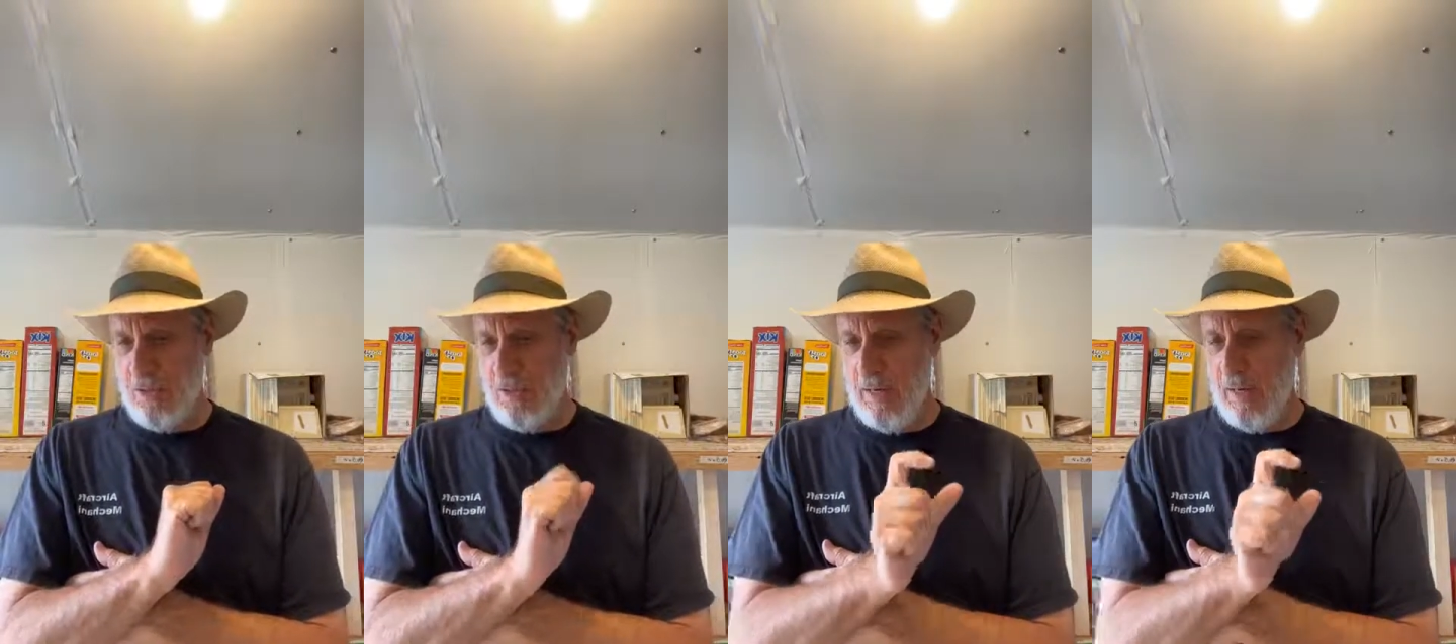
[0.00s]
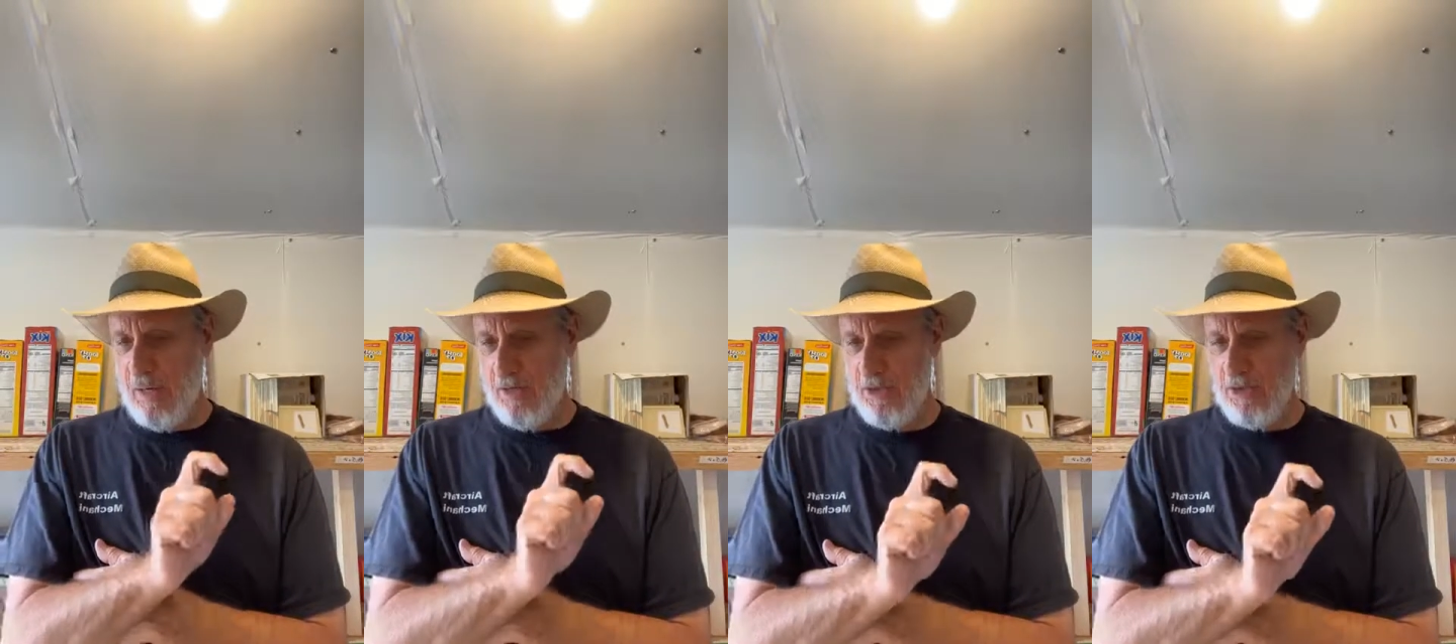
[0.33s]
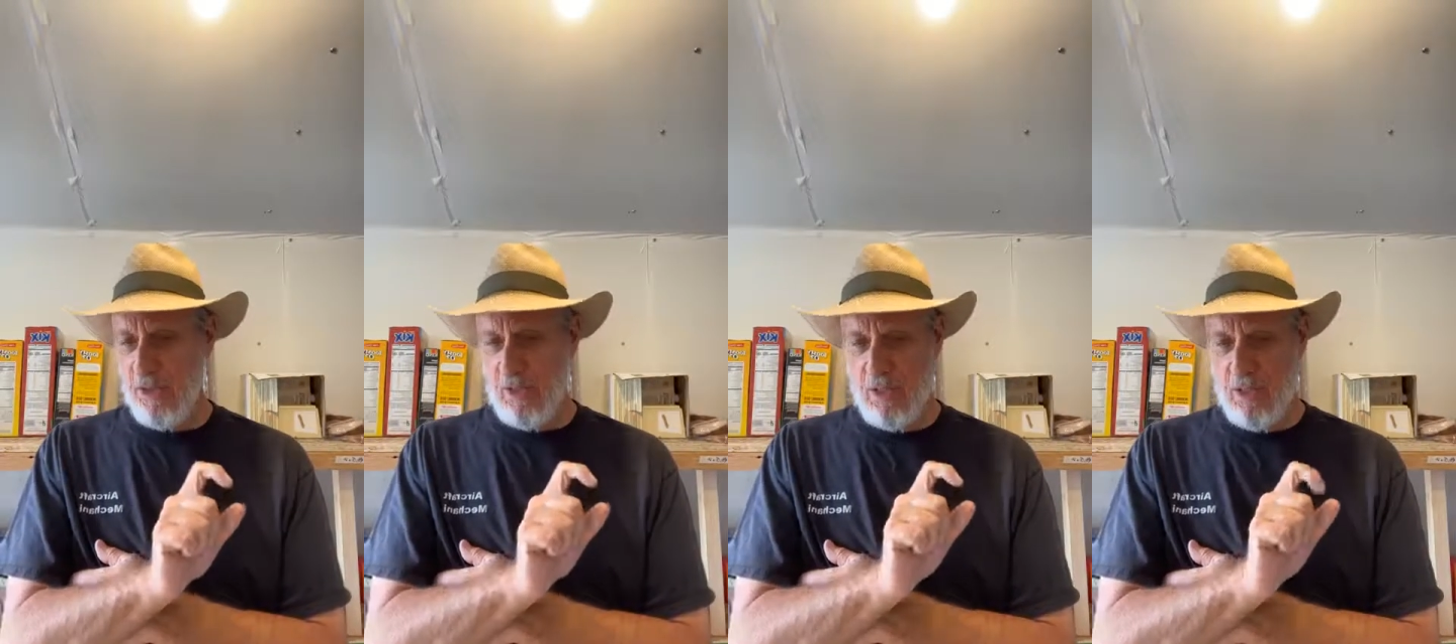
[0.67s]
canned
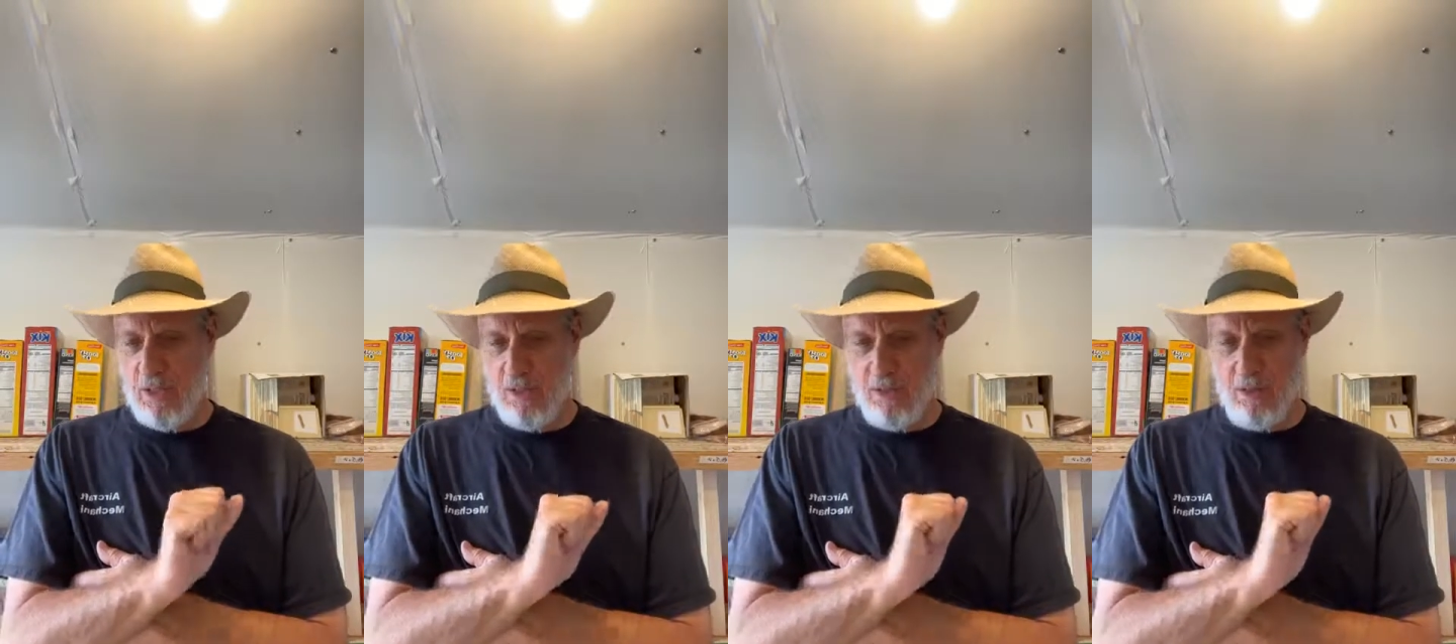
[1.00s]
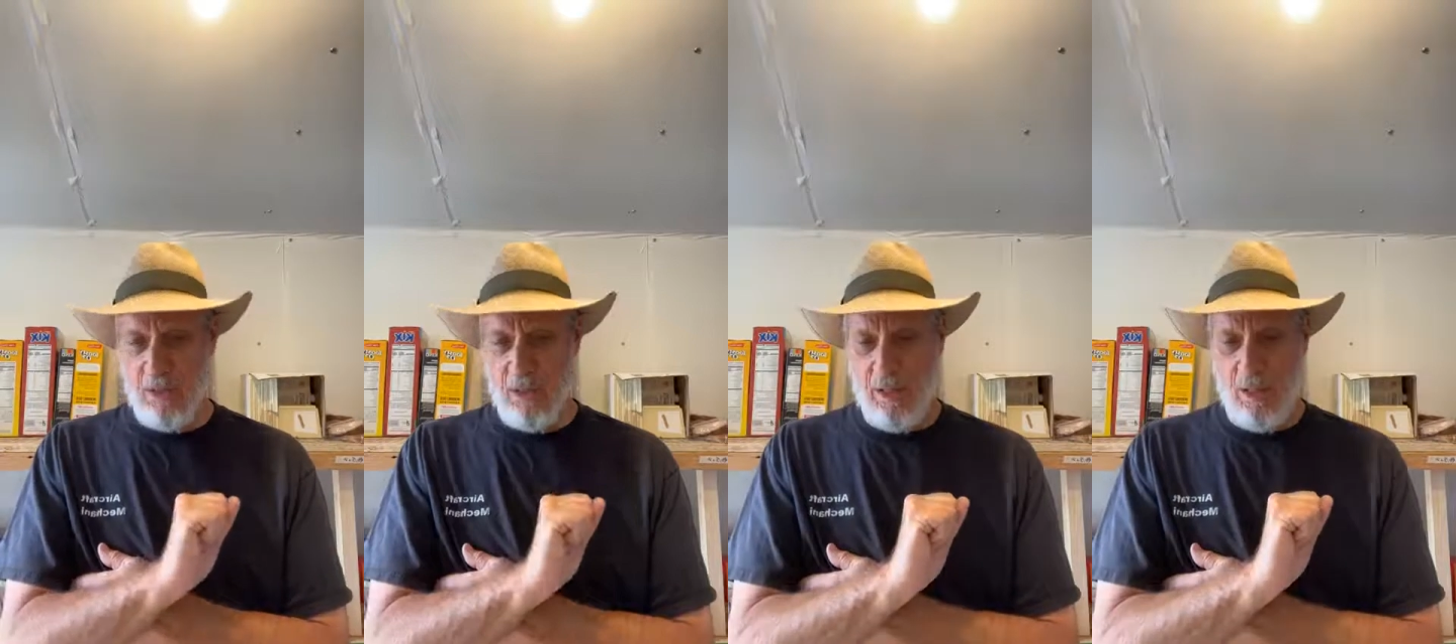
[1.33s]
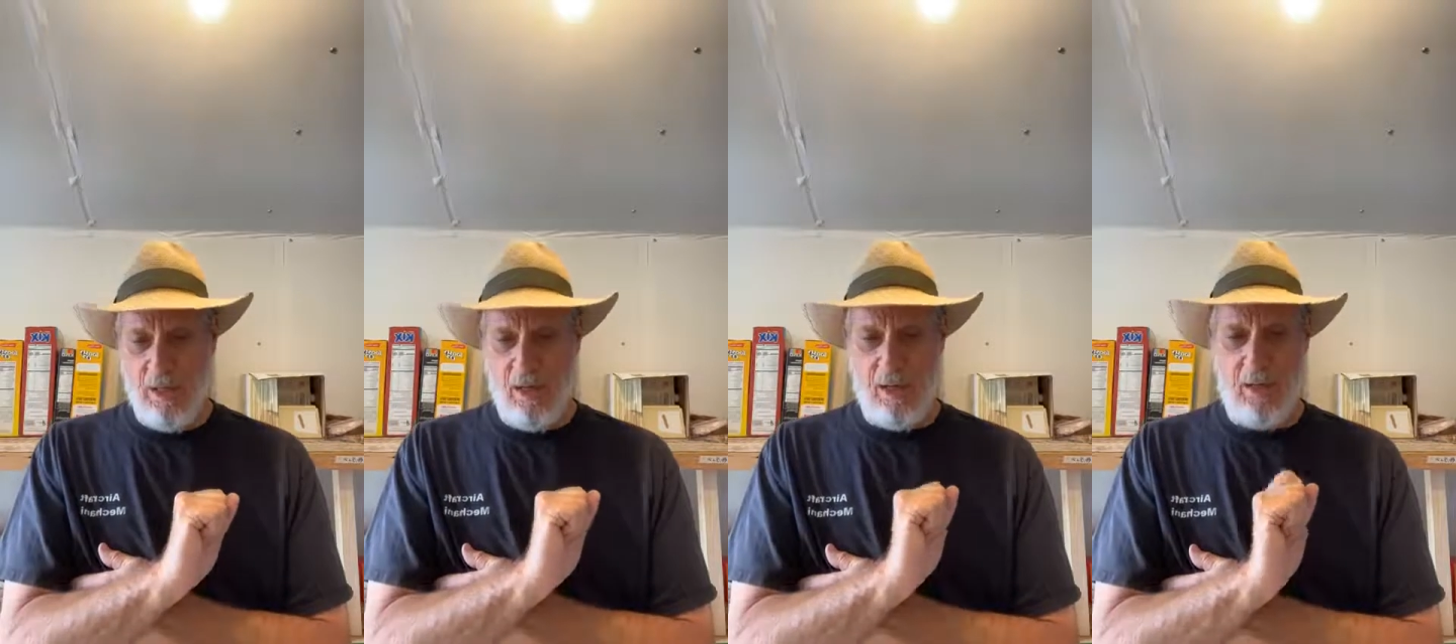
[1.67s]
chicken
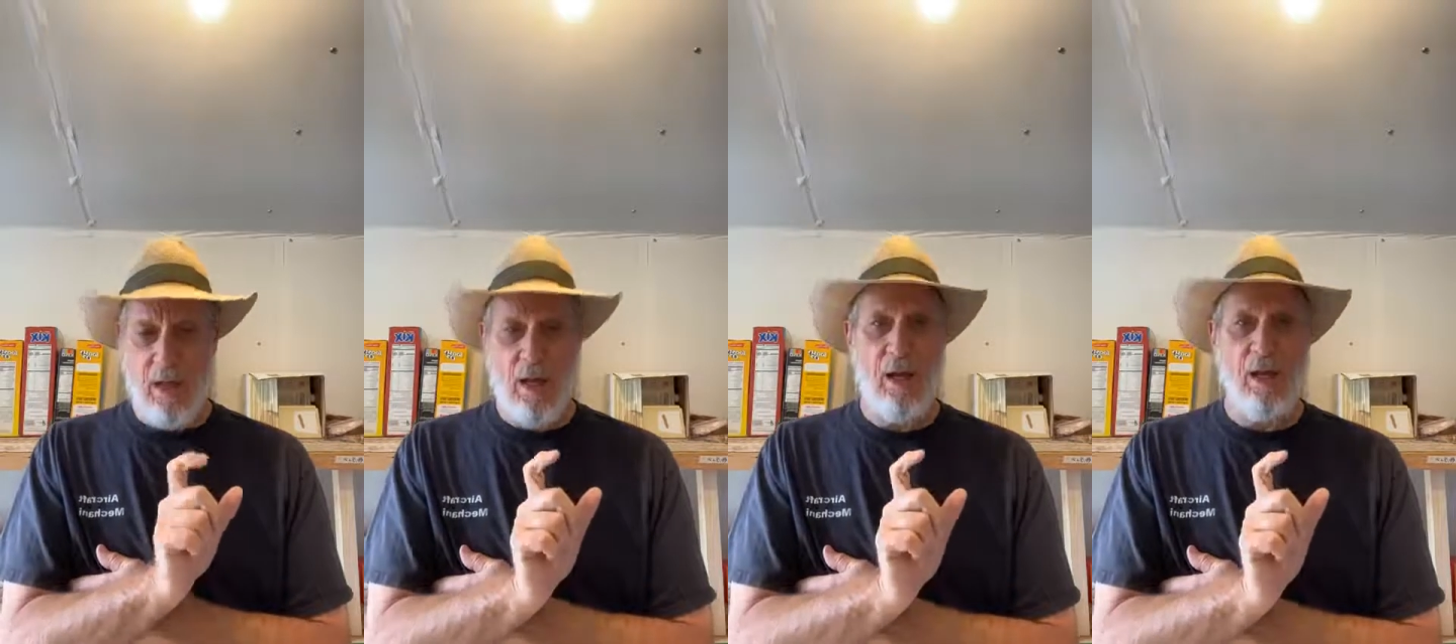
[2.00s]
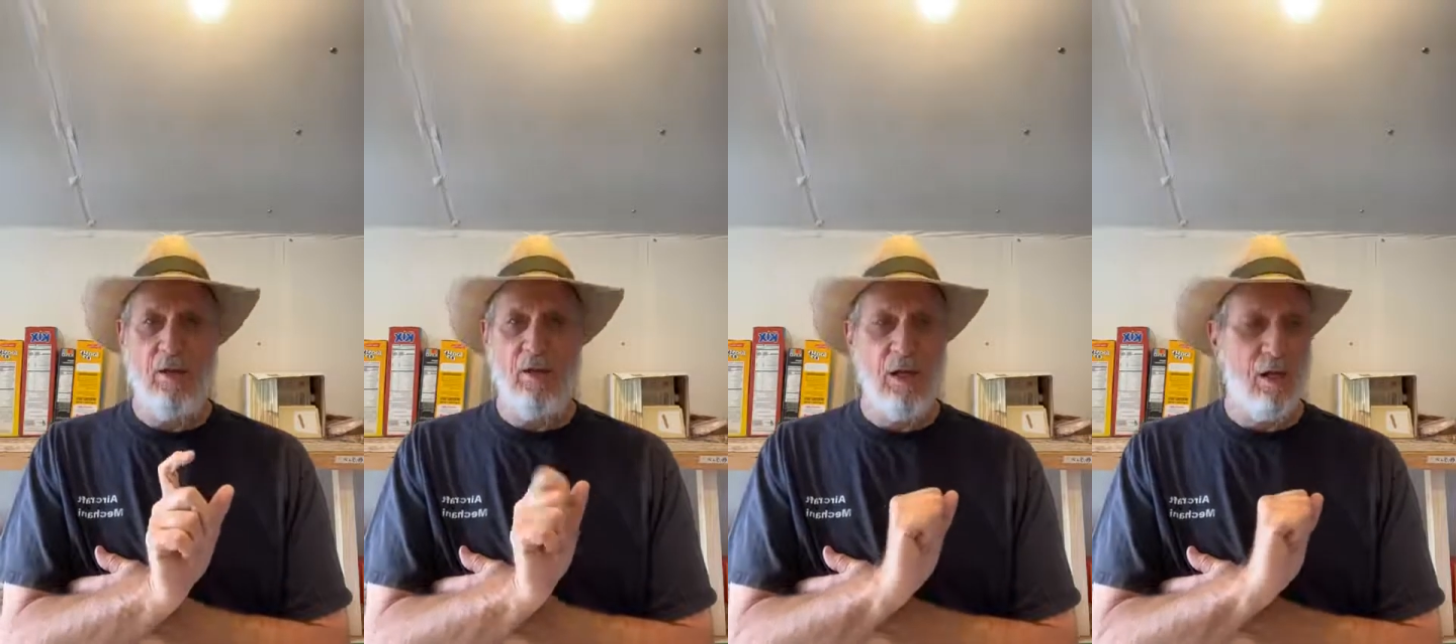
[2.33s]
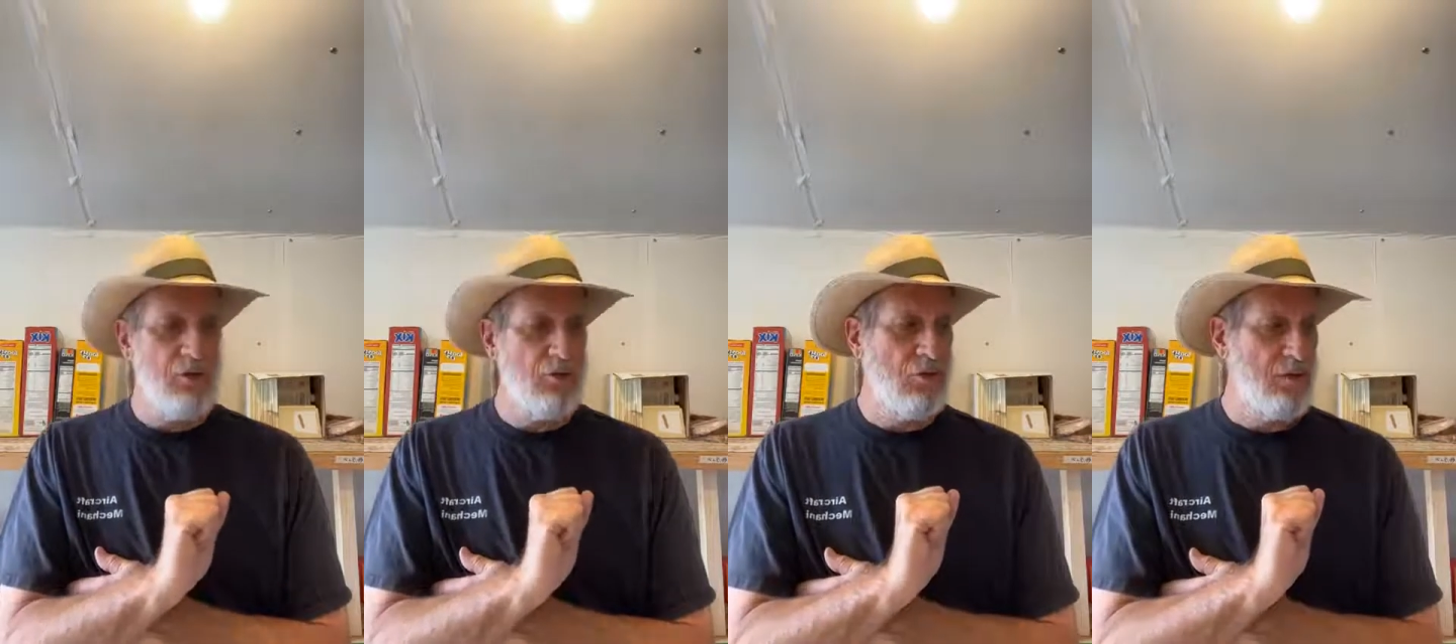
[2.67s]
and canned
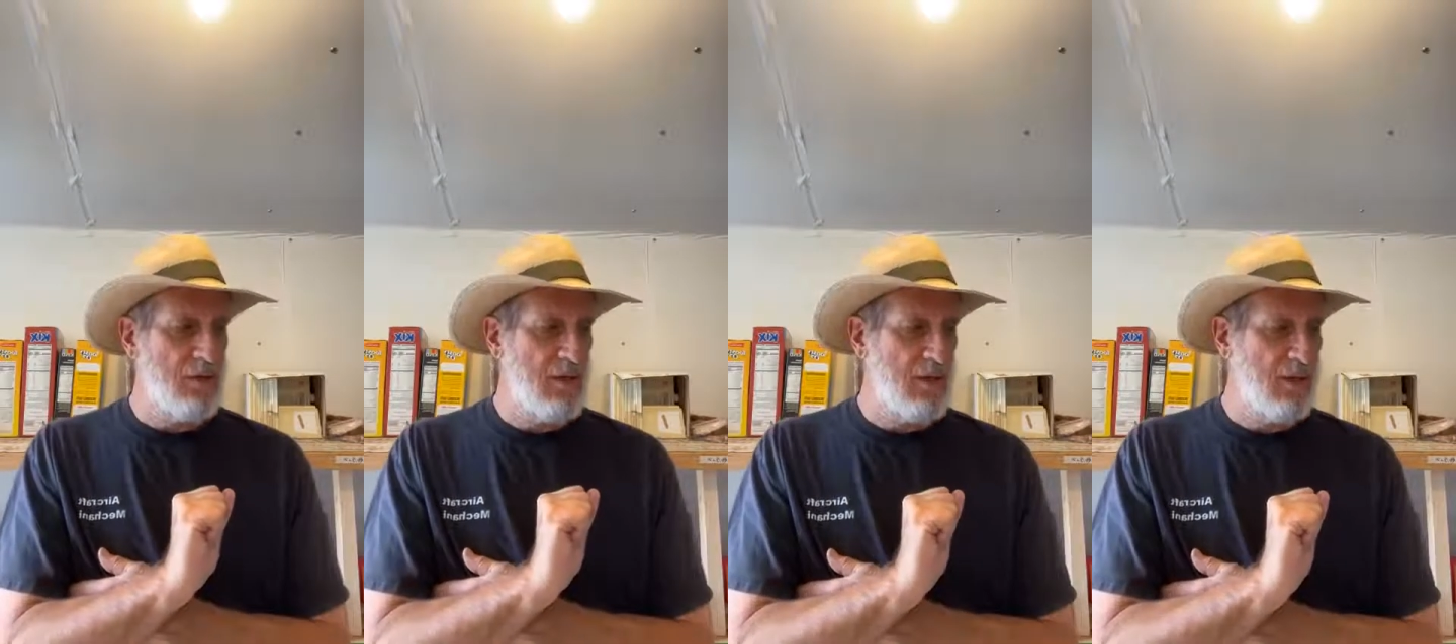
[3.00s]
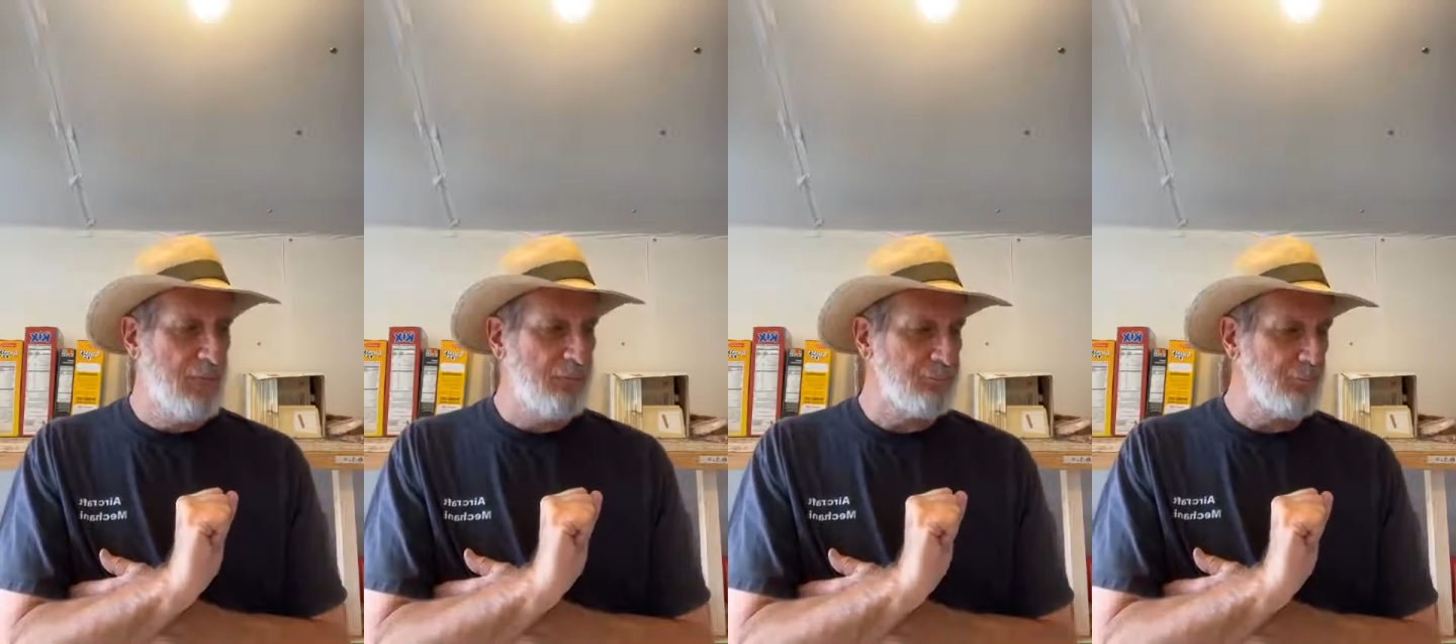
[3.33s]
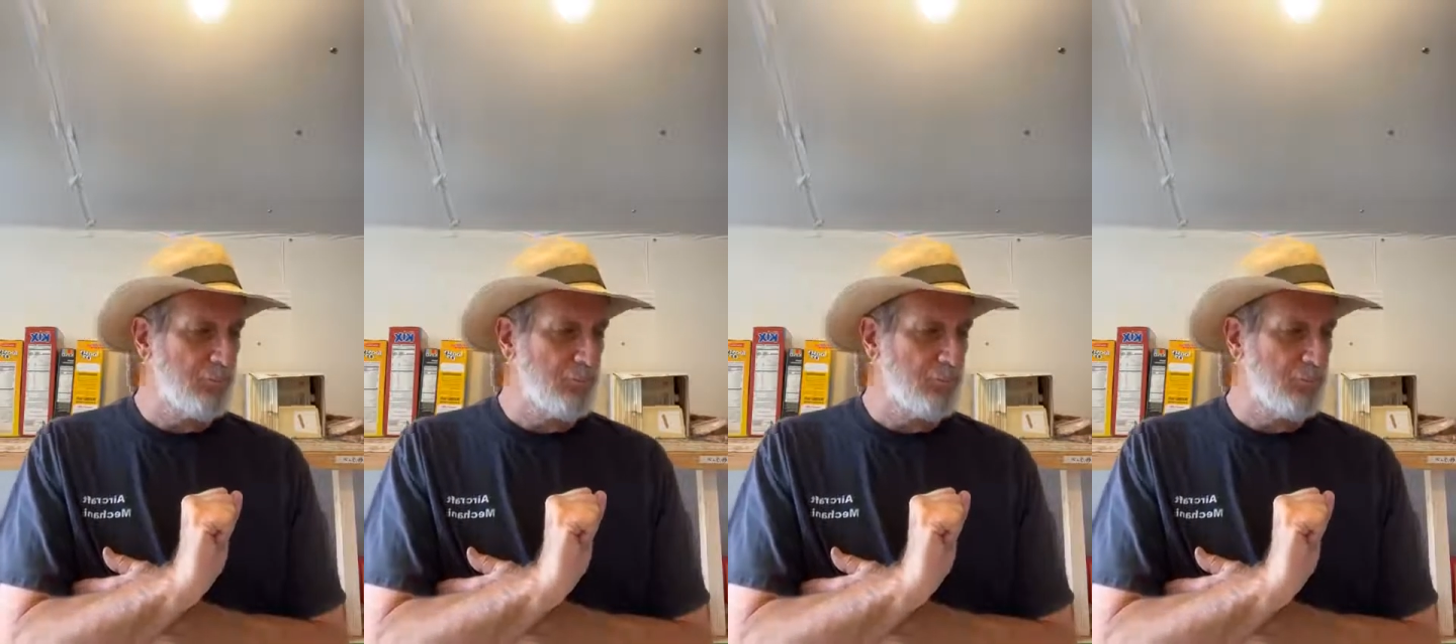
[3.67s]
tuna.